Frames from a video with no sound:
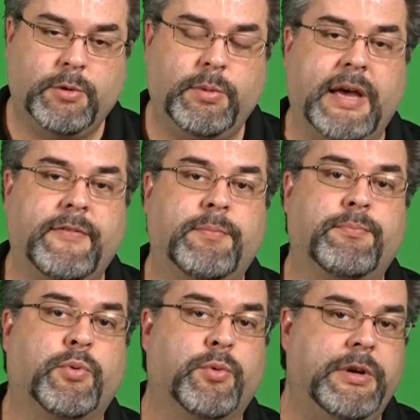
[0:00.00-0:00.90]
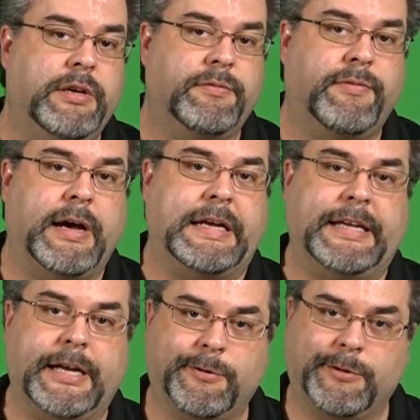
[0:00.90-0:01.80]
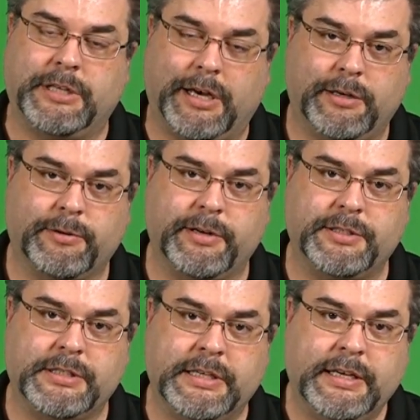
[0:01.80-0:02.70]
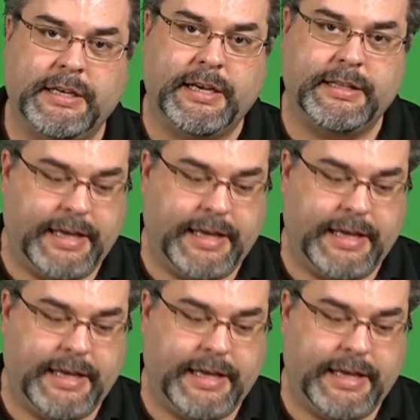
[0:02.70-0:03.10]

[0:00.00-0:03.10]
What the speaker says: We have a predefined error tolerance, and